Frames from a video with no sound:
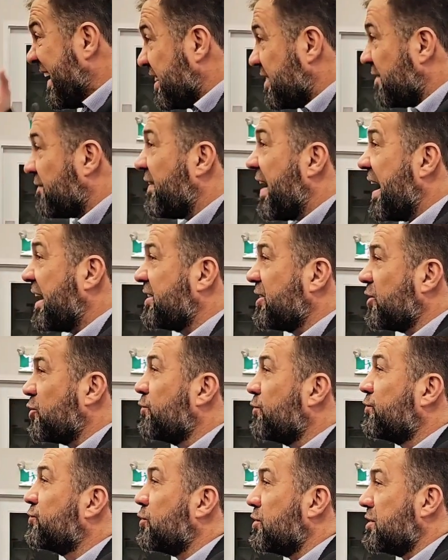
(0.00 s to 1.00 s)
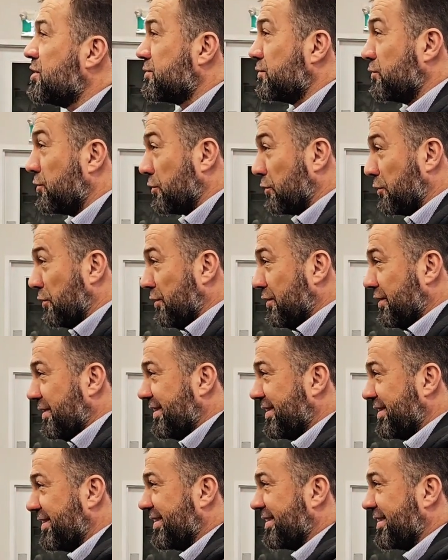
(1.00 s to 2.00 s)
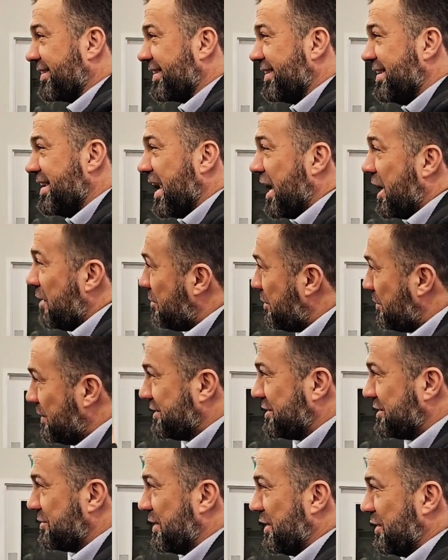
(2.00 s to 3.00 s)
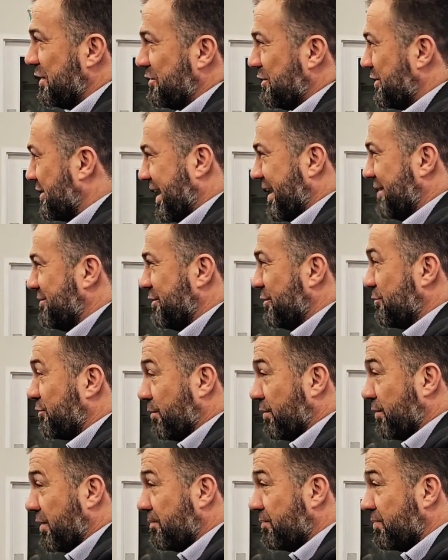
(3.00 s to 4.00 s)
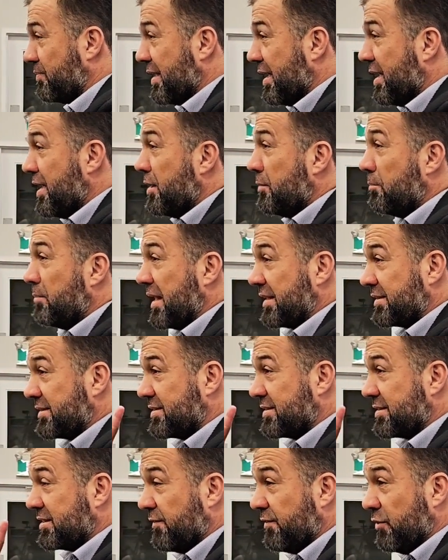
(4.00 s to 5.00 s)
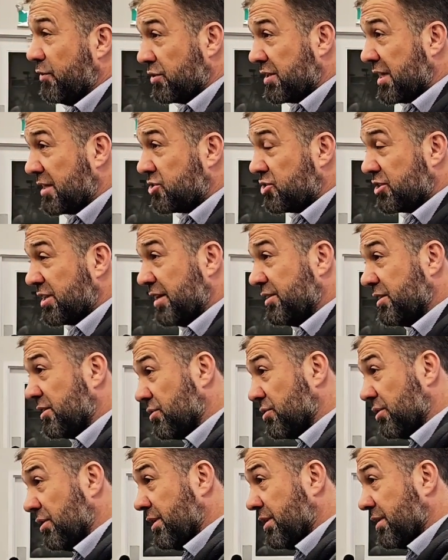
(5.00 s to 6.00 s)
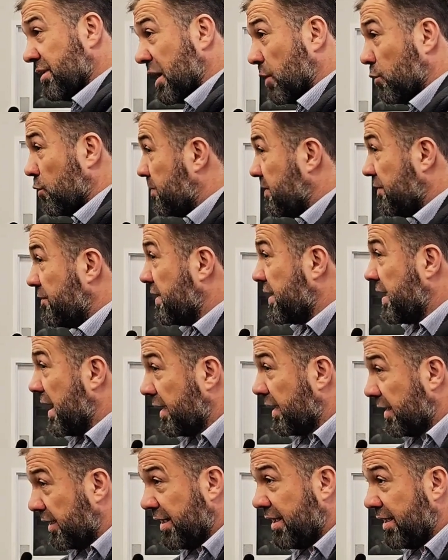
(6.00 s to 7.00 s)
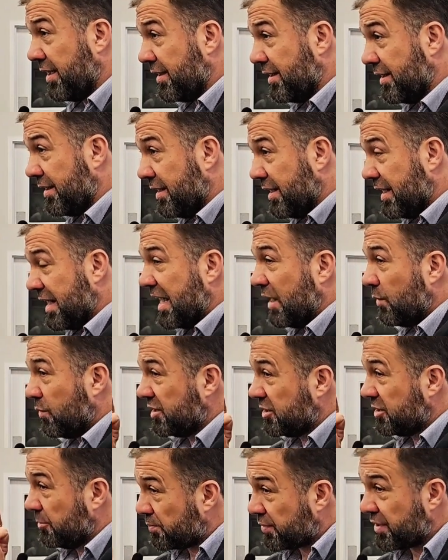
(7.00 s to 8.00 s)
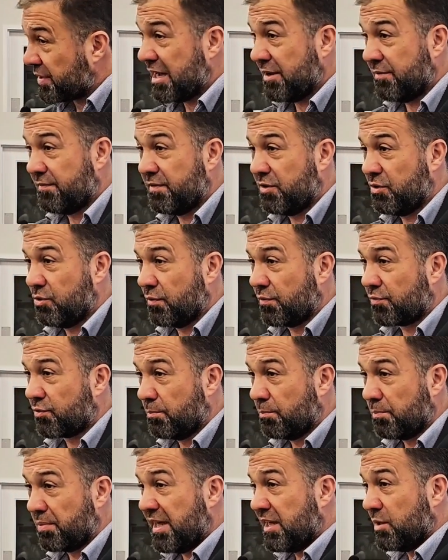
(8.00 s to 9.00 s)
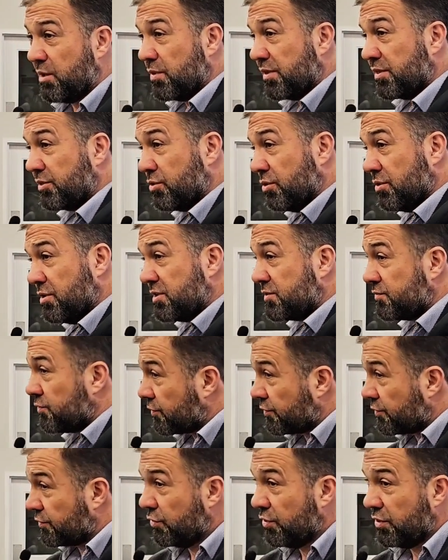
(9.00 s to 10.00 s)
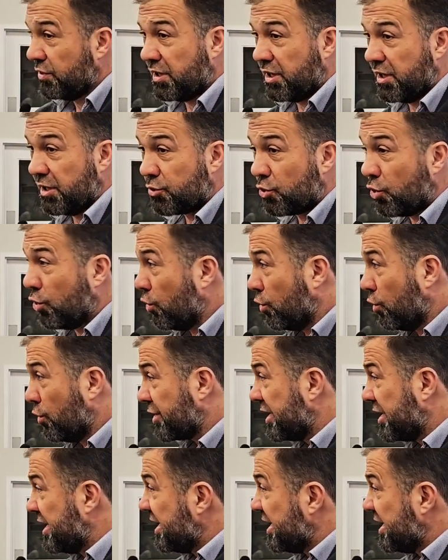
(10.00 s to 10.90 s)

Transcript: the factory of toys for you. I'm a multi-billionaire, I have no problem. But if you touched any toy, I will be very angry. I will deprive you from playing with toys for full year, or